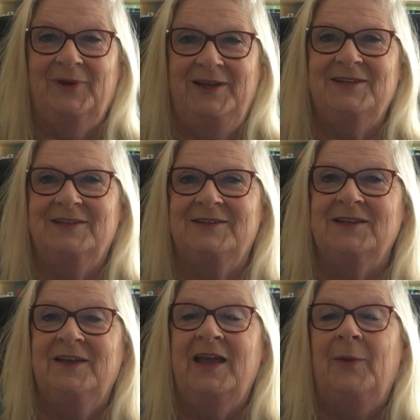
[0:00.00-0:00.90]
waited.
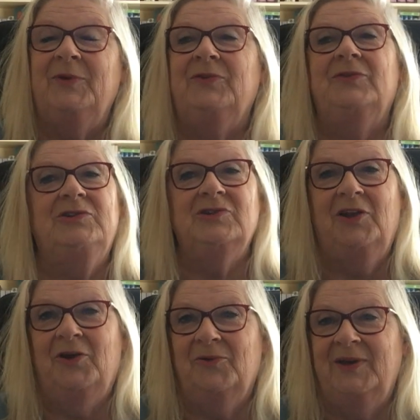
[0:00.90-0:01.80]
with such a
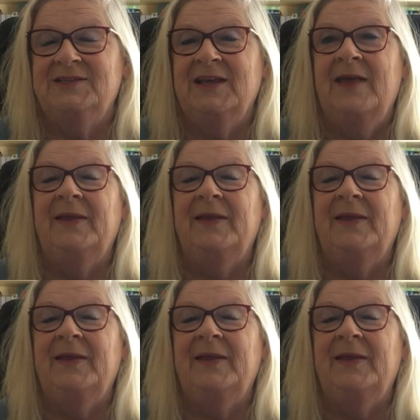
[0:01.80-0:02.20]
long wait.